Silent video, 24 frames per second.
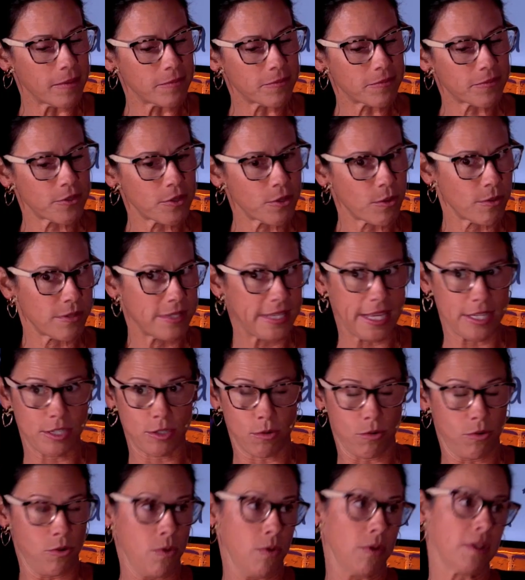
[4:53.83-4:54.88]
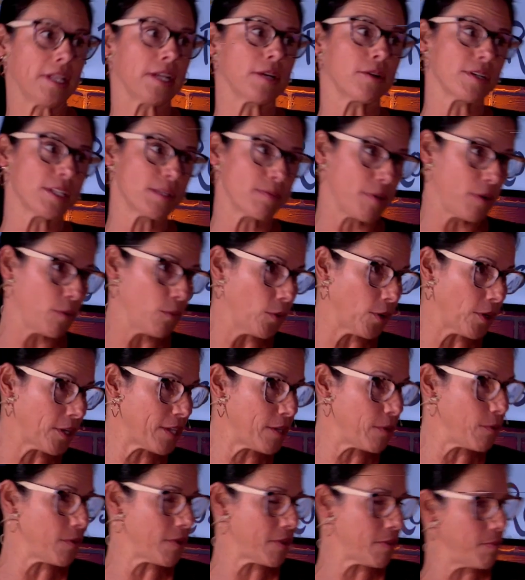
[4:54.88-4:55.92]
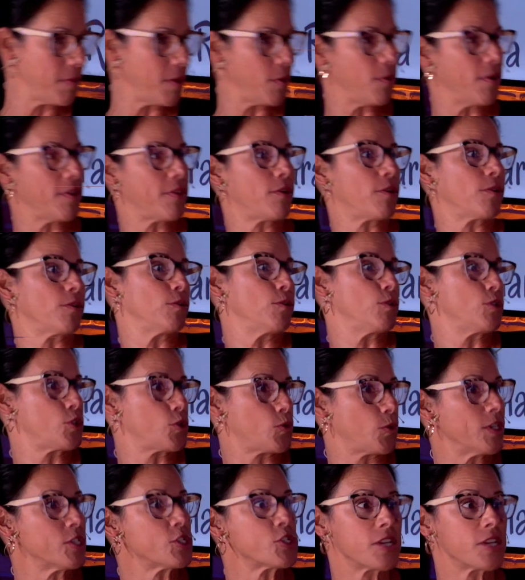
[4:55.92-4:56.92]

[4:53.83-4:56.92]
for those that don't know, Clara's been working with me with her nutrition